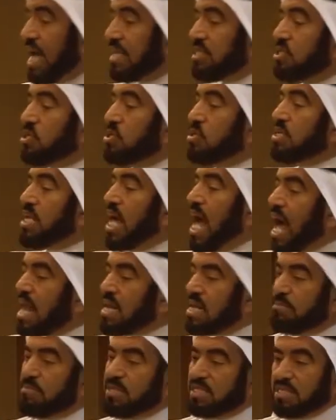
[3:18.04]
And
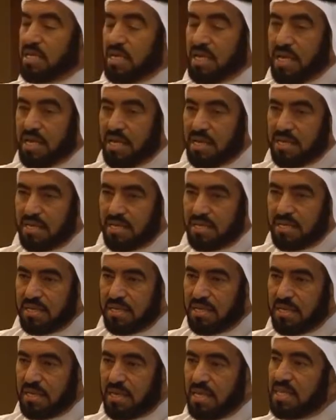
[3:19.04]
unanimously,
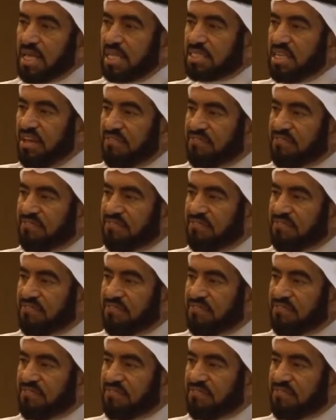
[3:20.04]
the